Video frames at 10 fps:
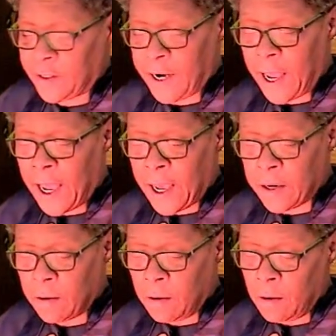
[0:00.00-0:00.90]
at
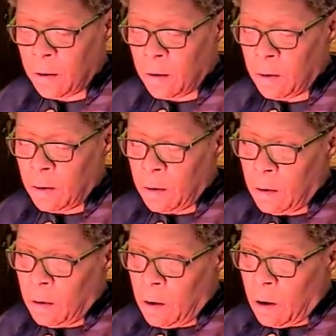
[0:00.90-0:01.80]
hand.
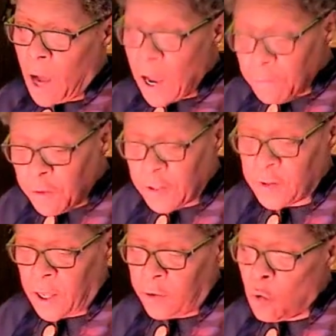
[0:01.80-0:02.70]

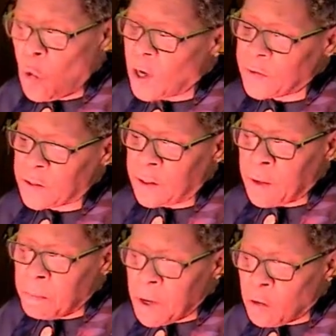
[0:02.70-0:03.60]
Conflicts like the ones
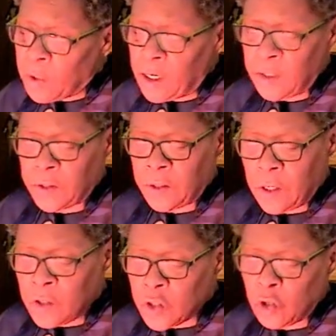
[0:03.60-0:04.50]
in the Middle East
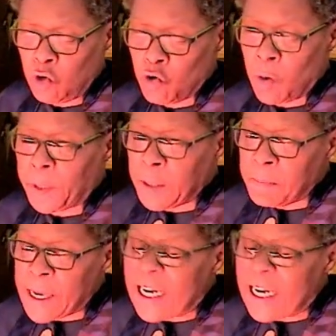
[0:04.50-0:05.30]
and Eastern Europe can be